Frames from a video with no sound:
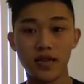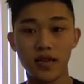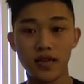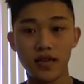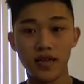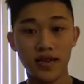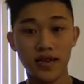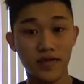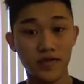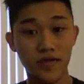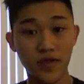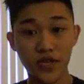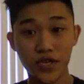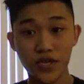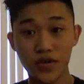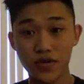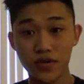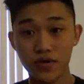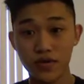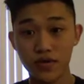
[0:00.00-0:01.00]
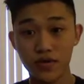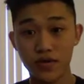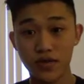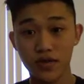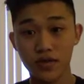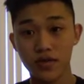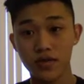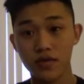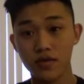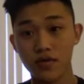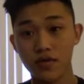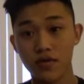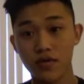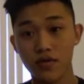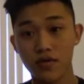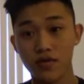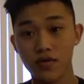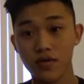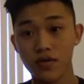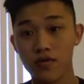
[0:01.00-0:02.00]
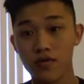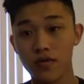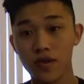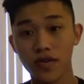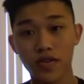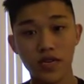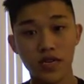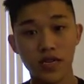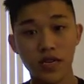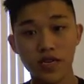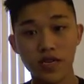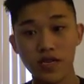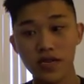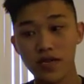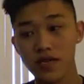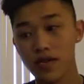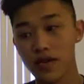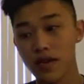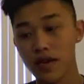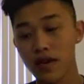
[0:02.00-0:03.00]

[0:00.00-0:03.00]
like regionals or YCSs,